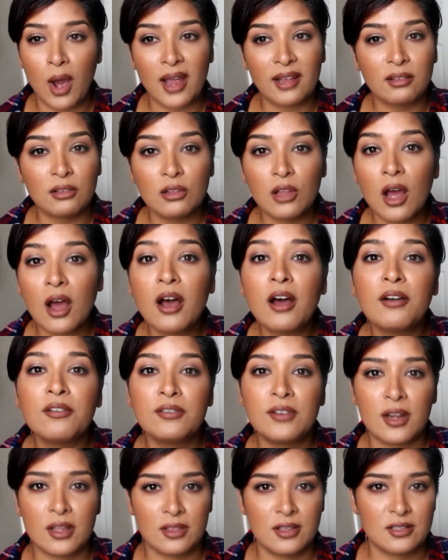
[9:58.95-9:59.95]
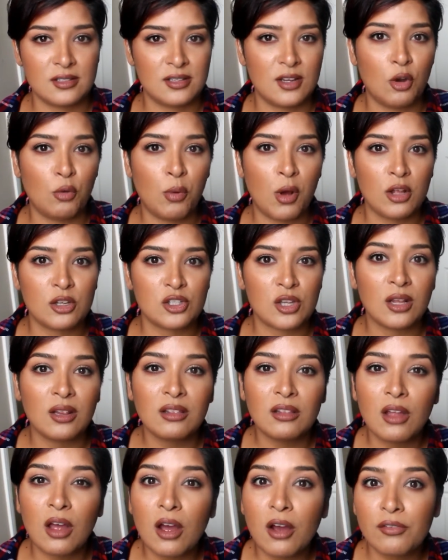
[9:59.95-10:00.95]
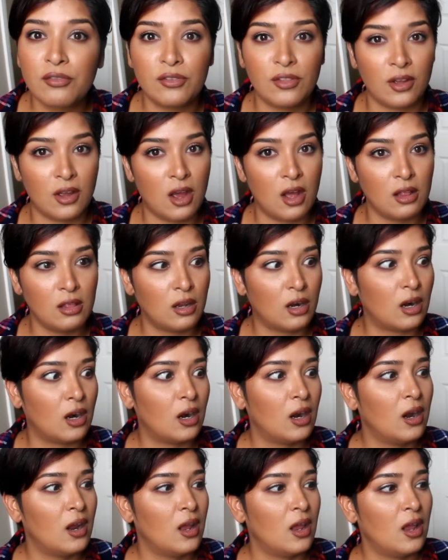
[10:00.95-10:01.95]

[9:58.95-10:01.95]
I loved this nail polish. I love the color.